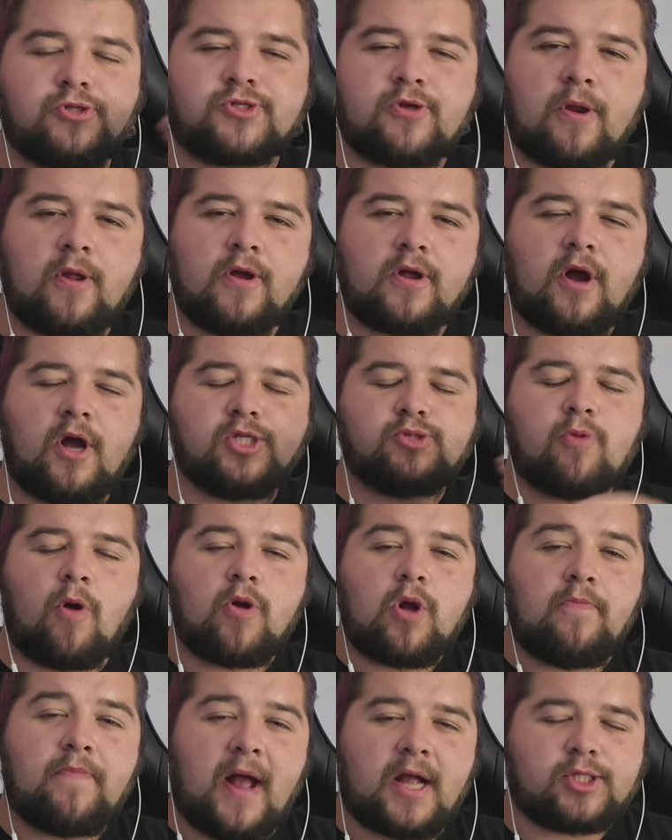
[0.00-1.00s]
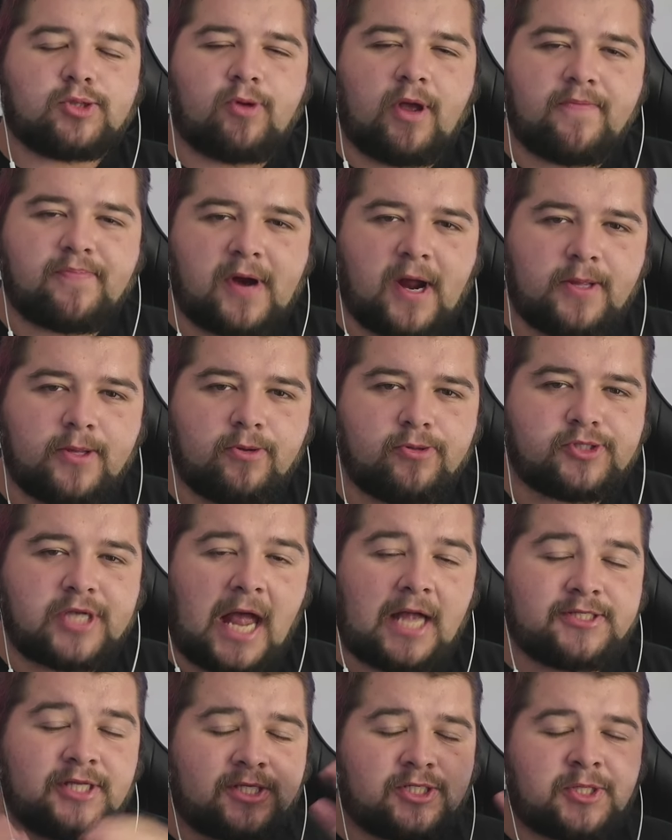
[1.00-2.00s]
going on, guys? Welcome back to a brand new
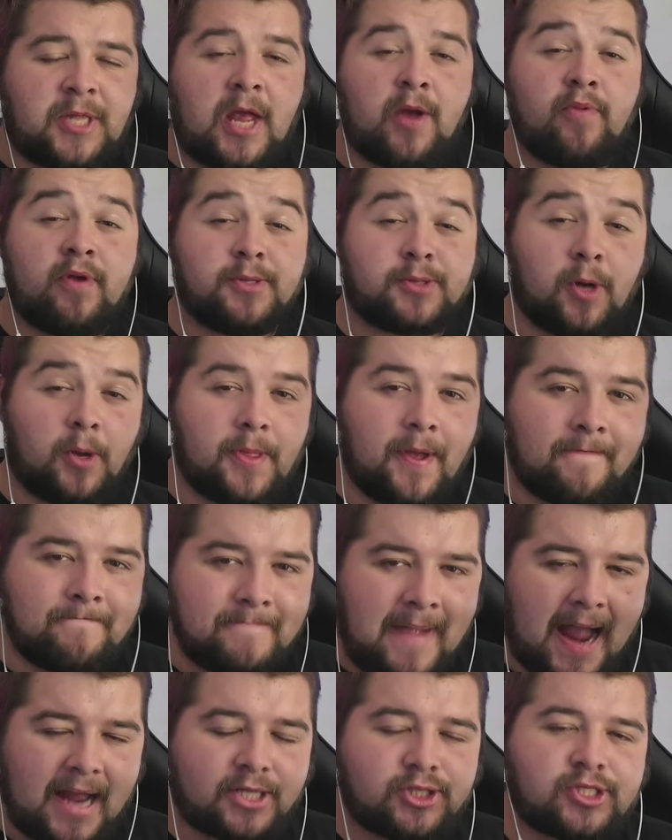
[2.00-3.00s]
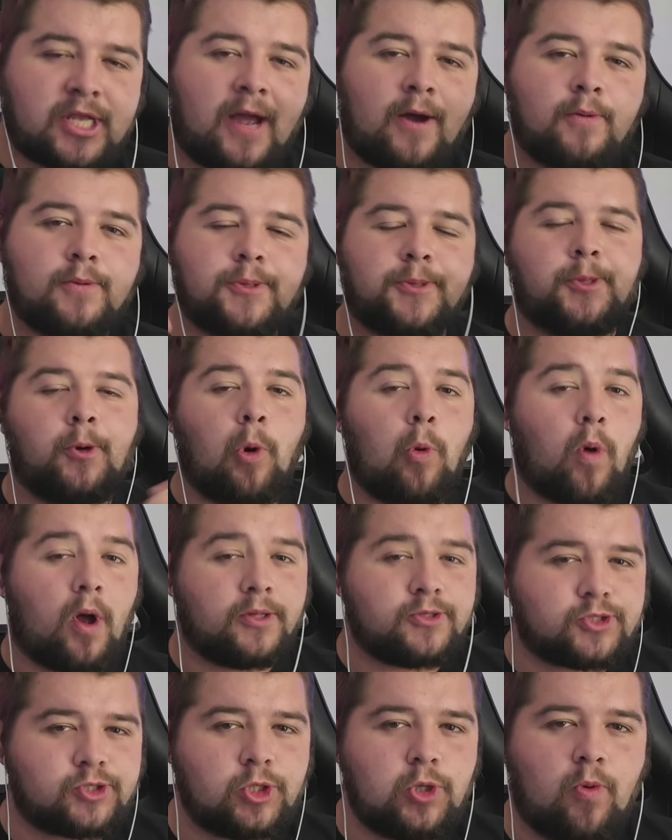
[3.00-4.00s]
tactic. Today we've got the maxed out
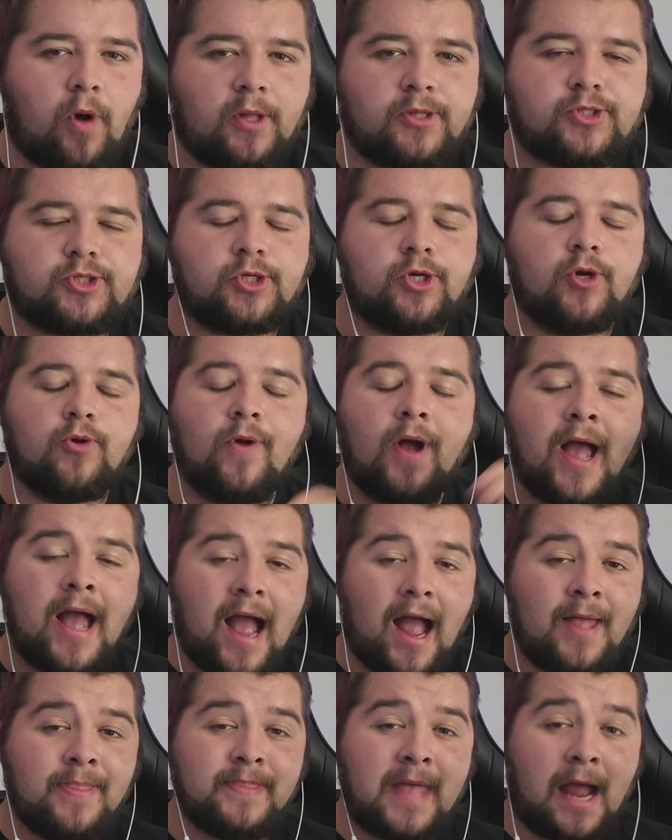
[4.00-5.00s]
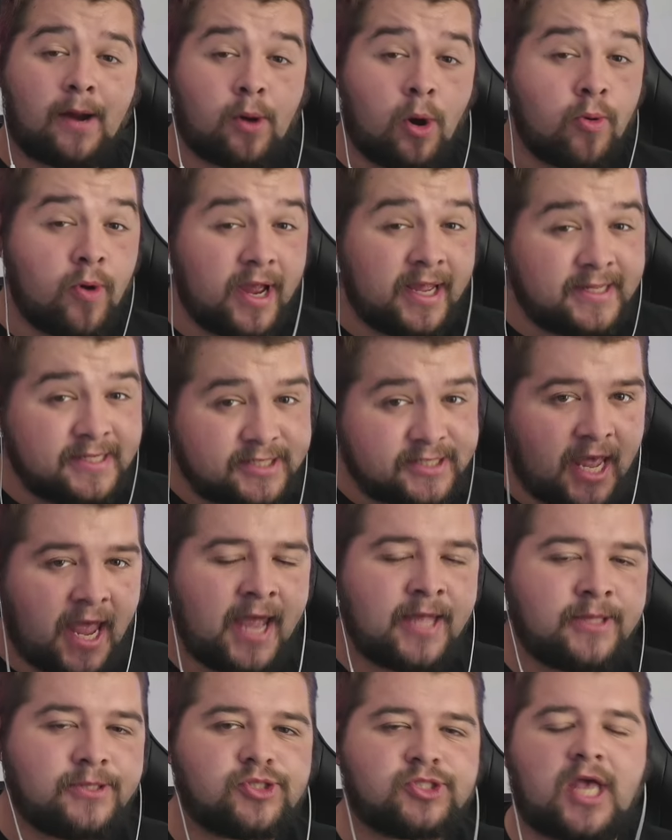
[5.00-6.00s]
4-1-2-1-2 and narrow
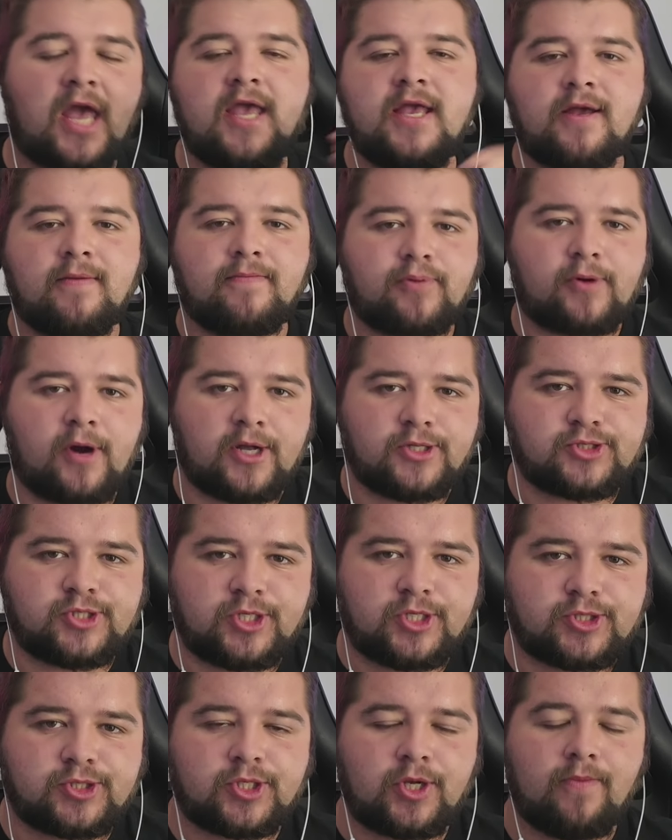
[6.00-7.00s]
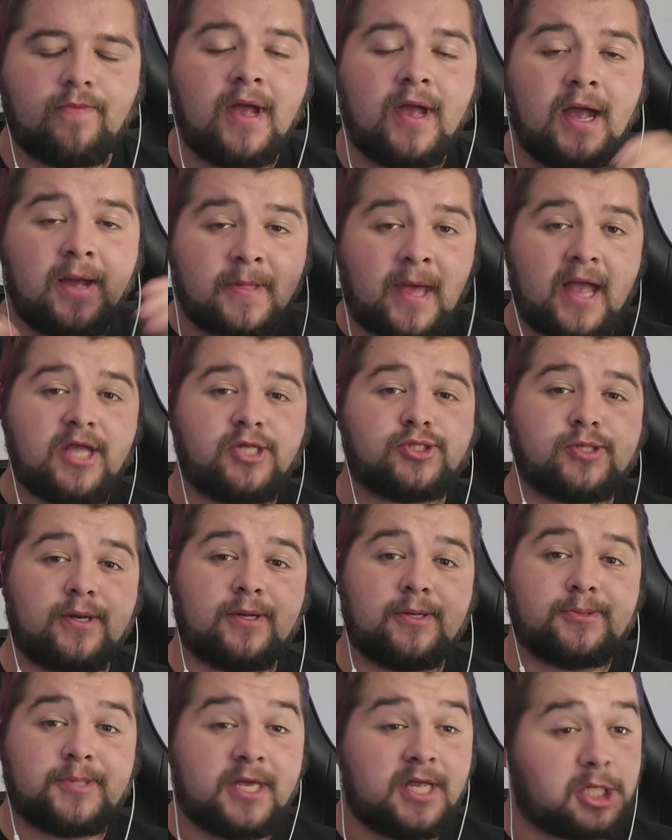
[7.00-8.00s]
intense gegenpress system that is going to
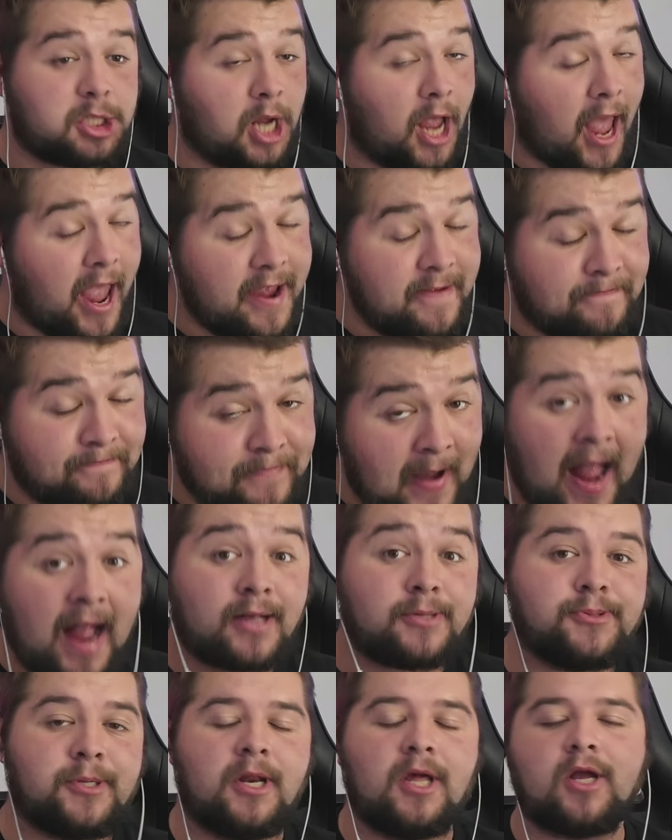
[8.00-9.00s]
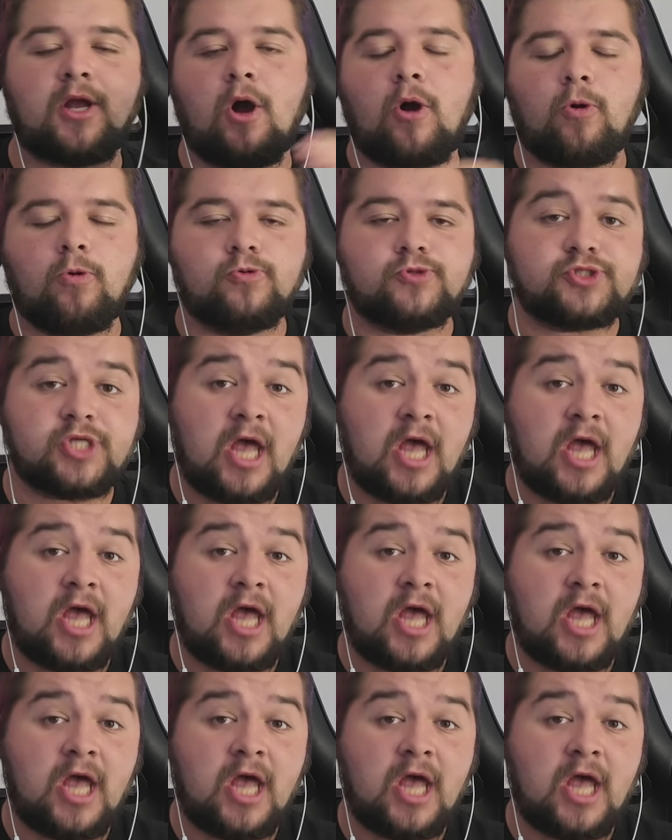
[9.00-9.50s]
feature a bag full of goals